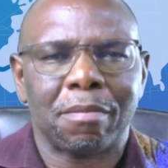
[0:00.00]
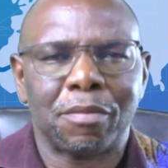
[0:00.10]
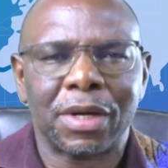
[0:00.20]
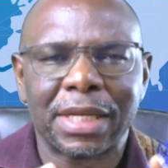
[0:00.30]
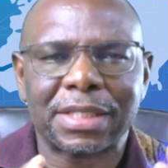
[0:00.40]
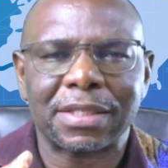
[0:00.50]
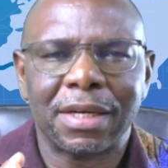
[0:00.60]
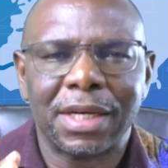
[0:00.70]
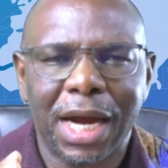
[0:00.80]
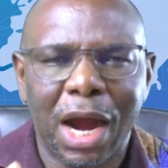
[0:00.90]
but as
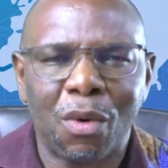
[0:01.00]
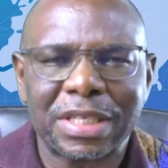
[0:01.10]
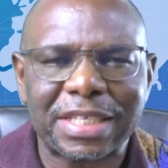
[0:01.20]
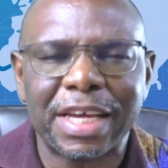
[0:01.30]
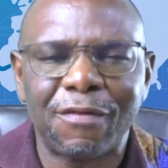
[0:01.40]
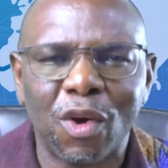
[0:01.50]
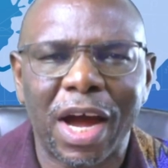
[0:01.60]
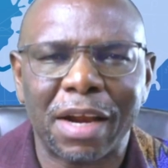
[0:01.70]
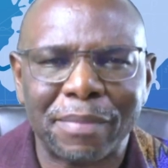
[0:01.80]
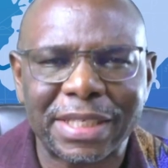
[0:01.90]
our
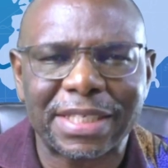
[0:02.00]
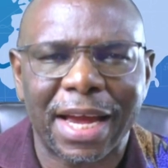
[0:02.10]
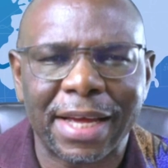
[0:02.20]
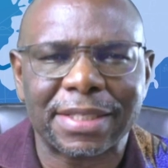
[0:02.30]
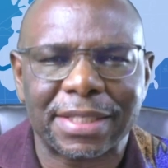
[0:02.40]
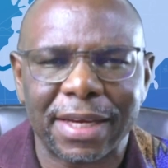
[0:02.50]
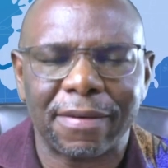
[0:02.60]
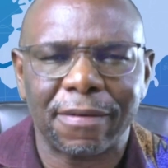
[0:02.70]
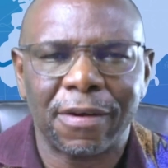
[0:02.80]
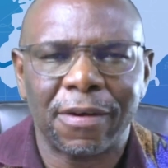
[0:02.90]
Savior and Messiah said,